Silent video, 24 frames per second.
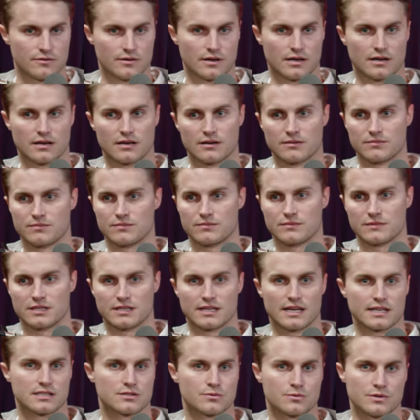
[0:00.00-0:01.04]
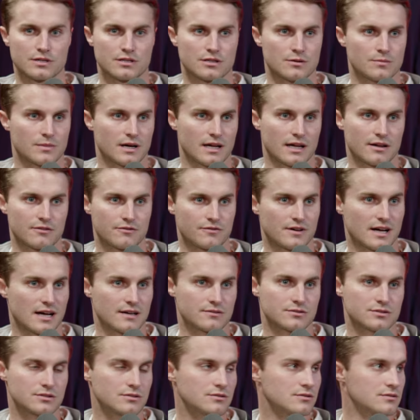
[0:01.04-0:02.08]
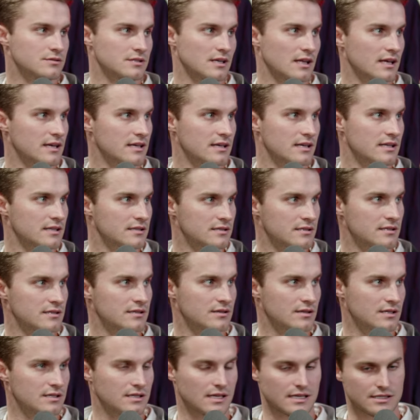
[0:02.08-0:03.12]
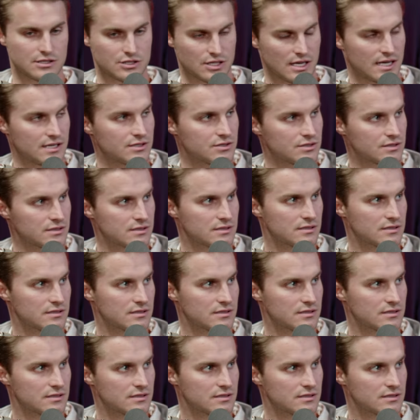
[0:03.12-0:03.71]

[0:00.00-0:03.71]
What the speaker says: The next week, you might have five shooters. Like it changes.